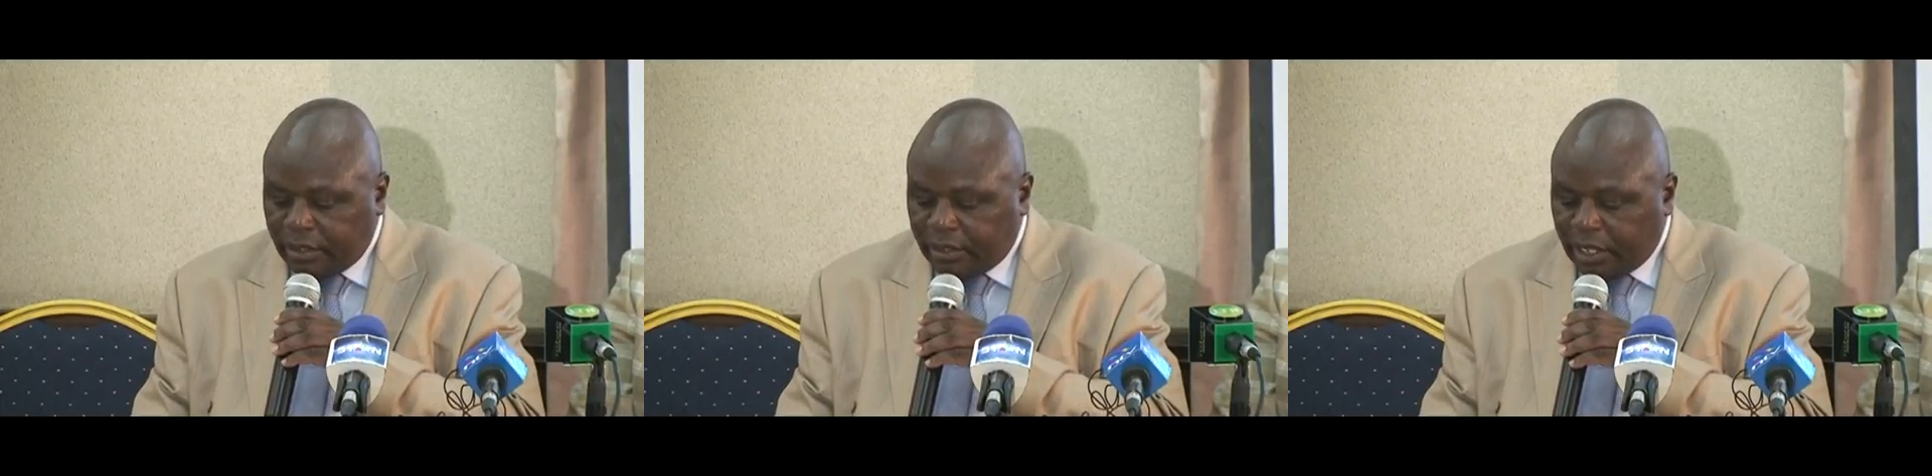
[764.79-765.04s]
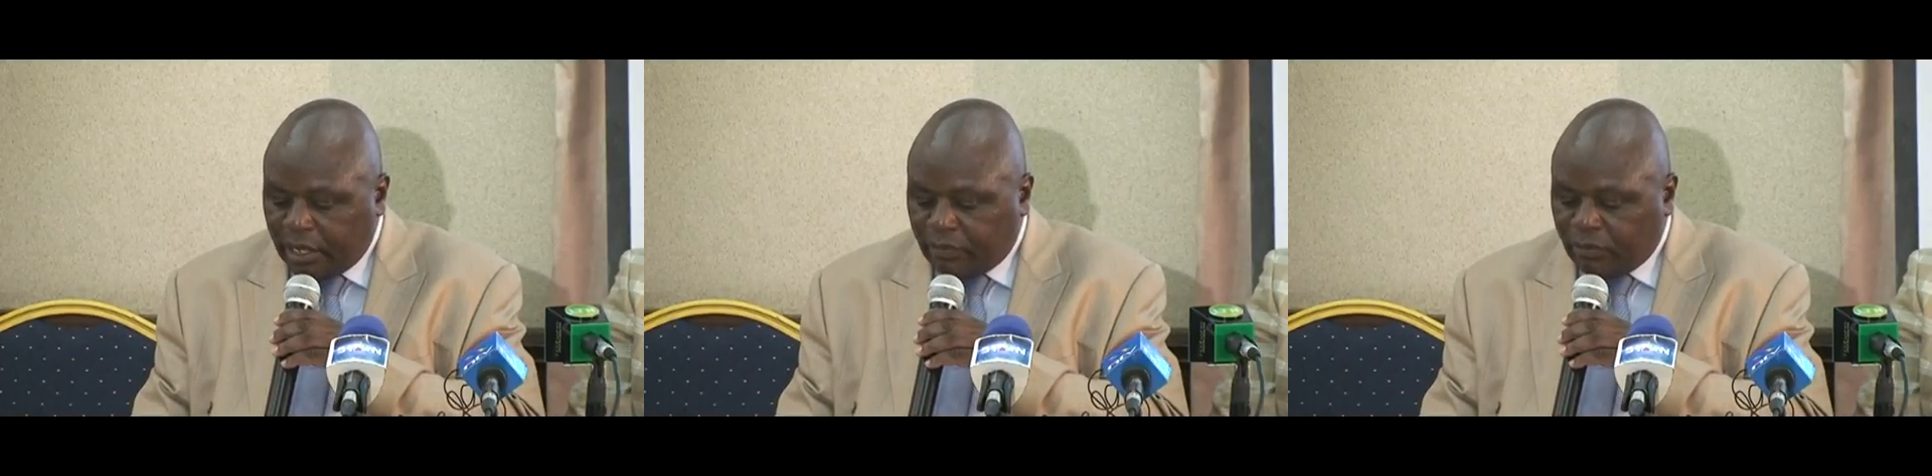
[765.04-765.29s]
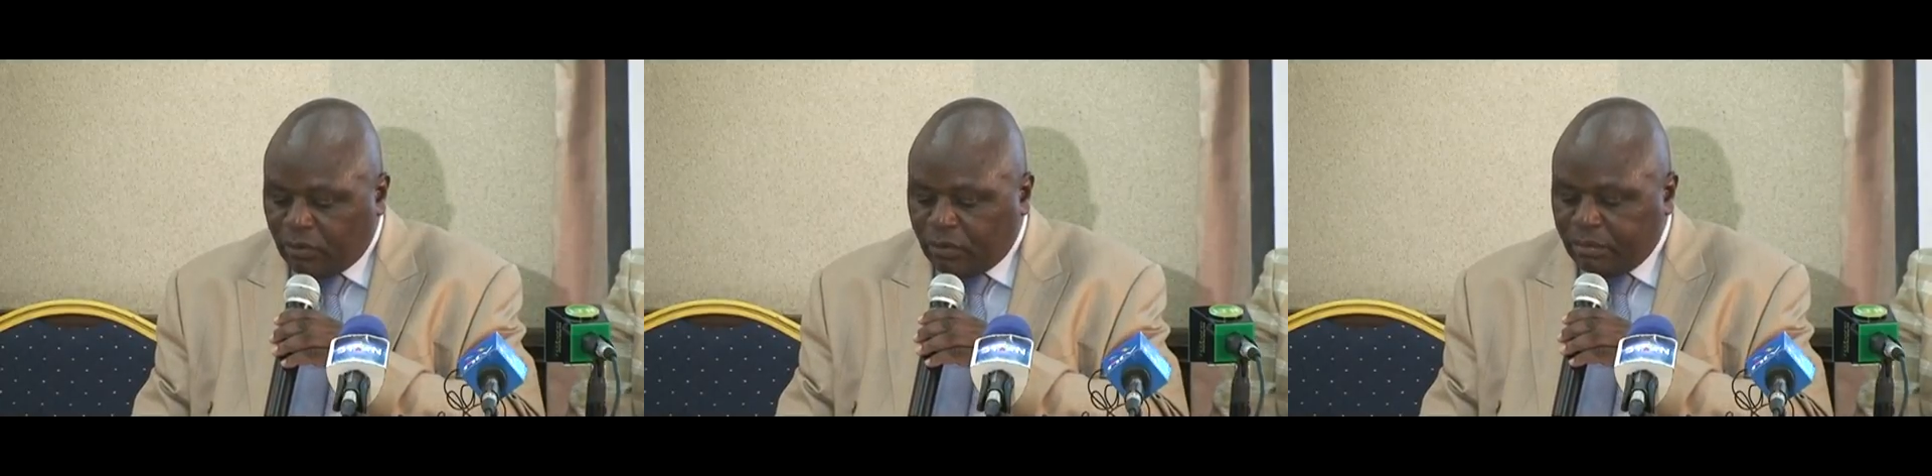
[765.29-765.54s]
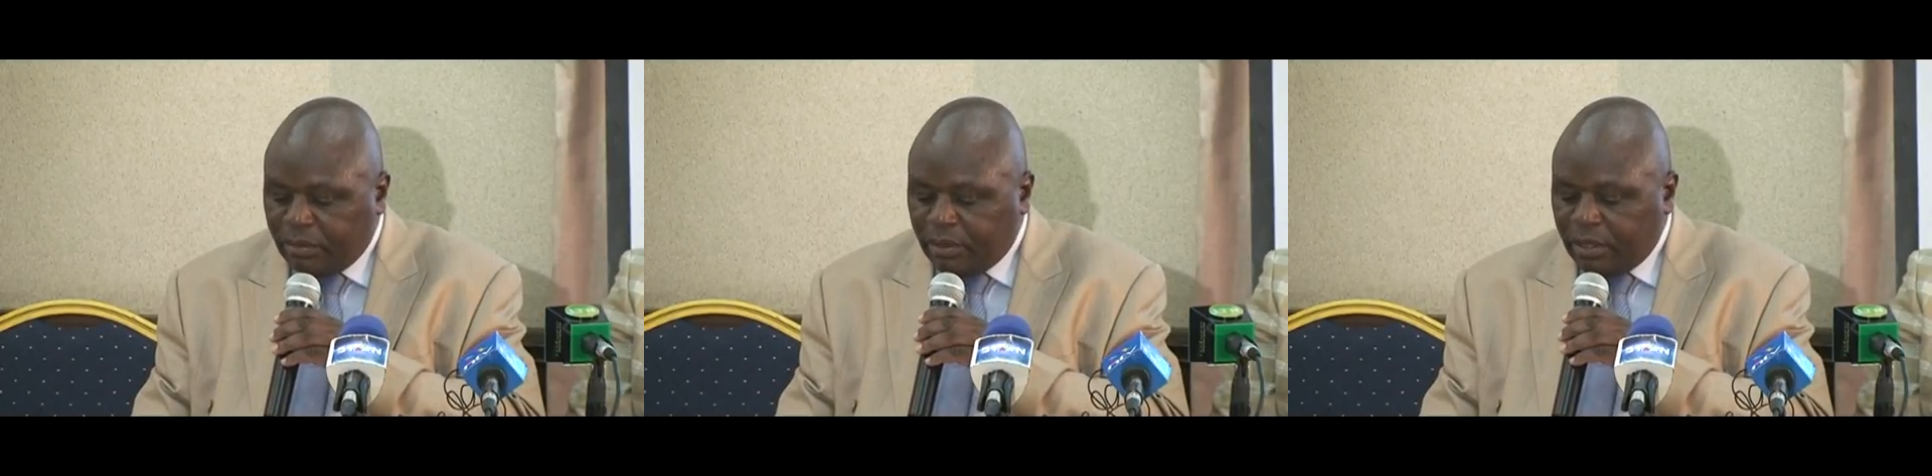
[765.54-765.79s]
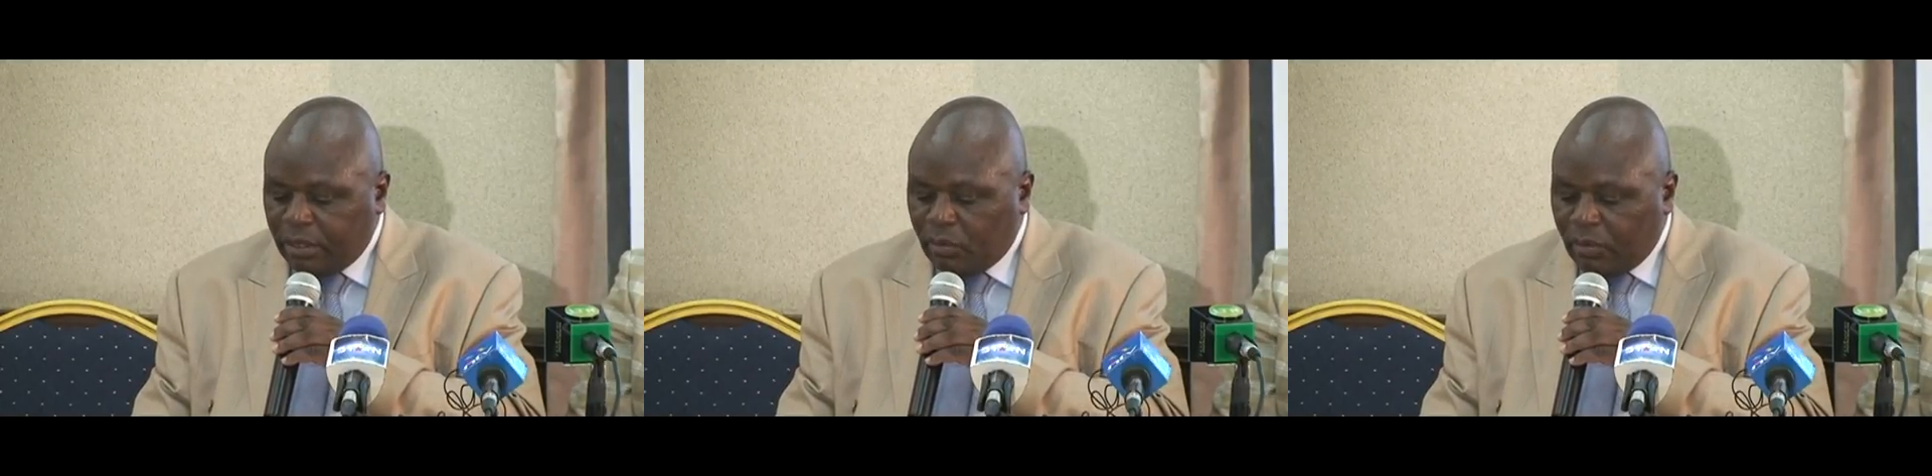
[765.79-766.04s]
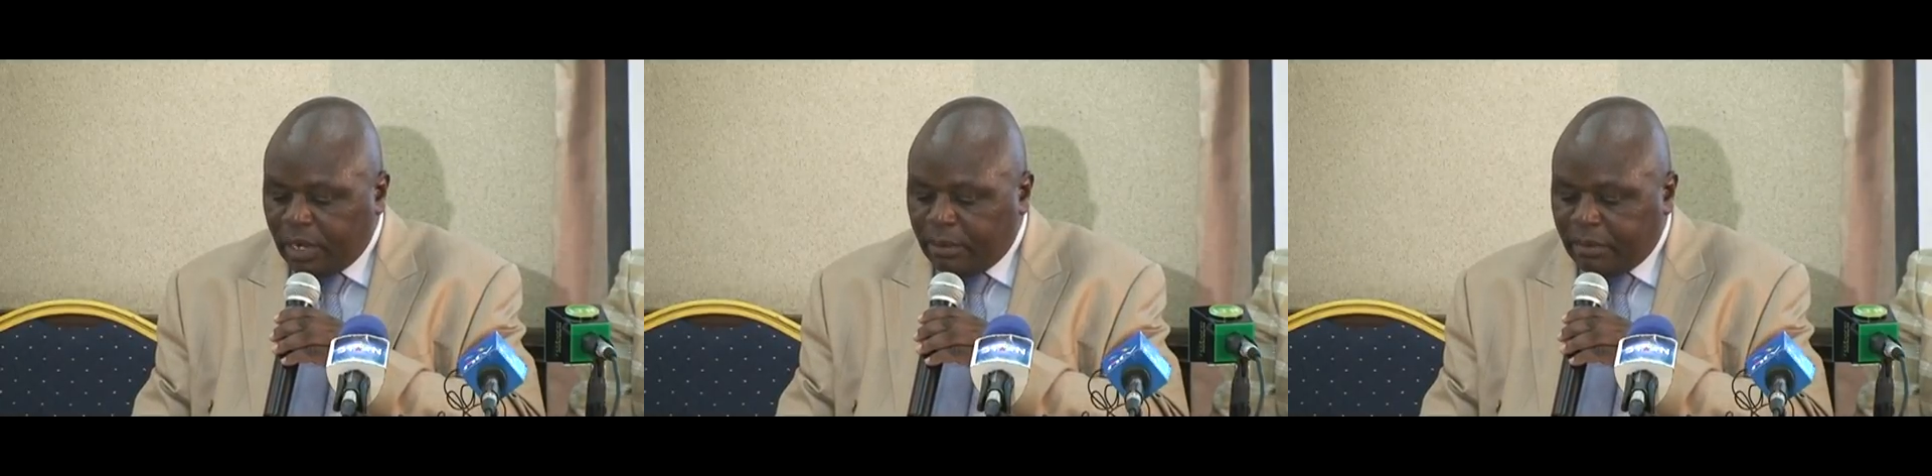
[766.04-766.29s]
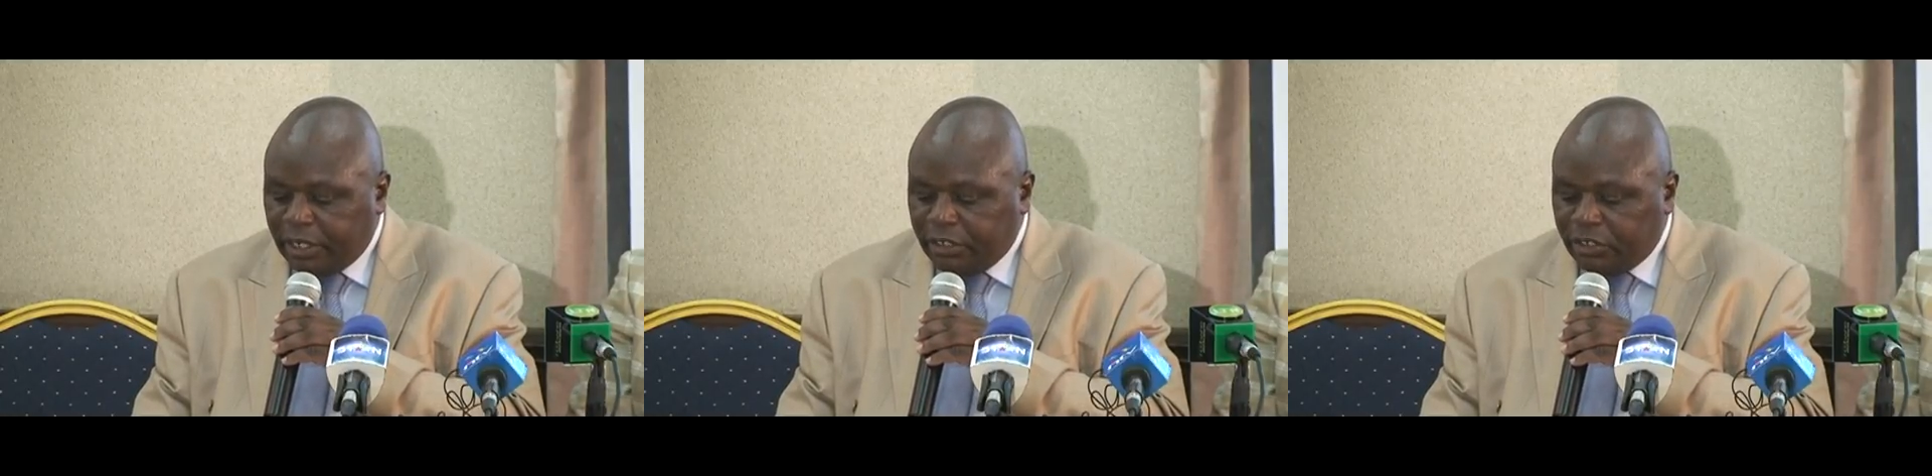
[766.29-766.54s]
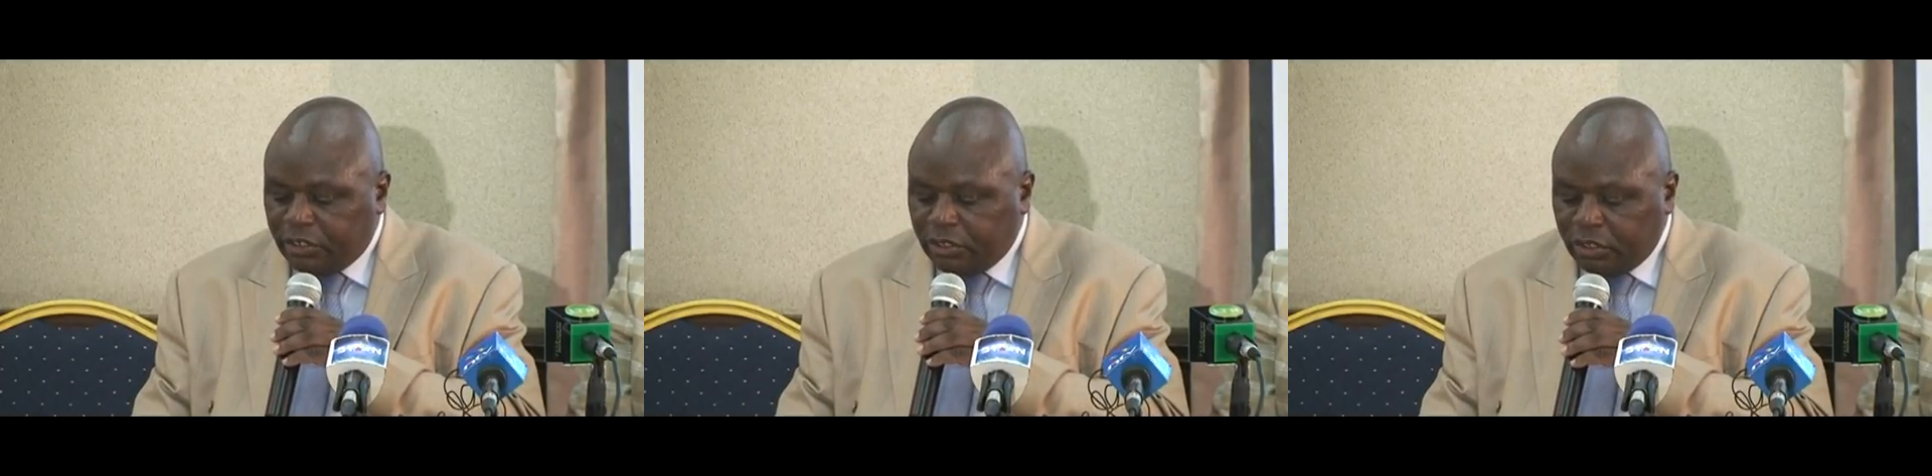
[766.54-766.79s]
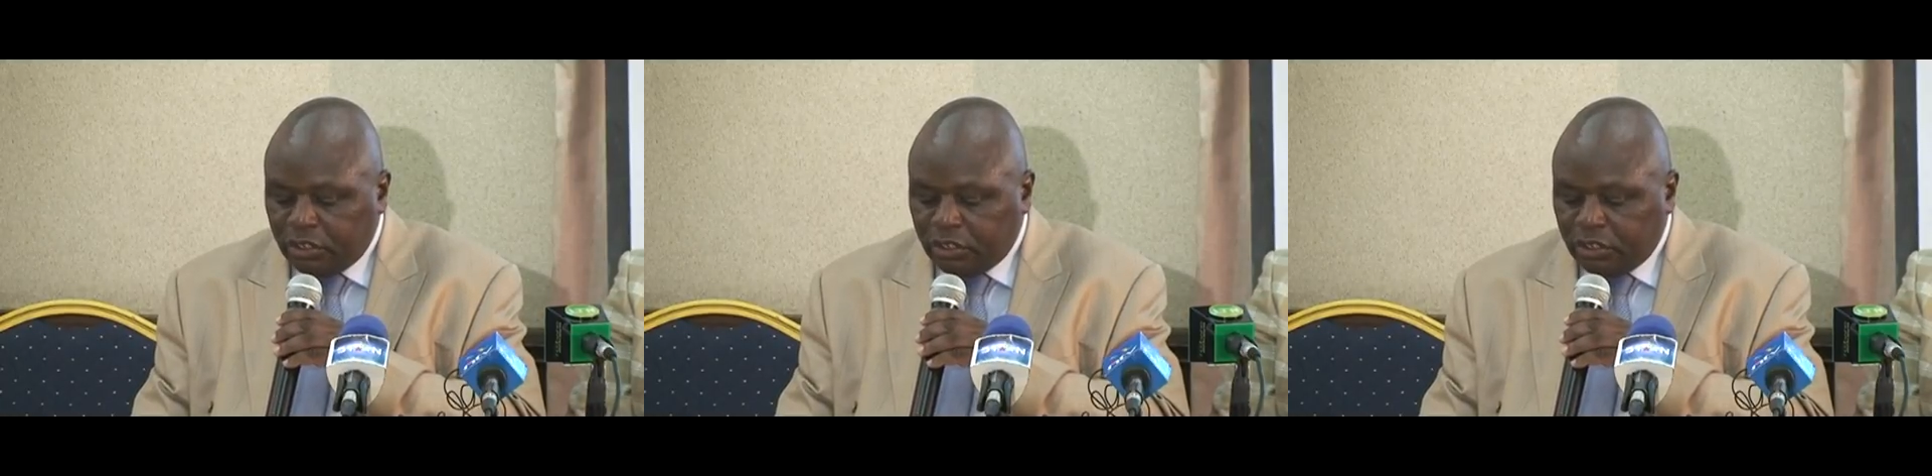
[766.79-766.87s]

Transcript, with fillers: therefore be well managed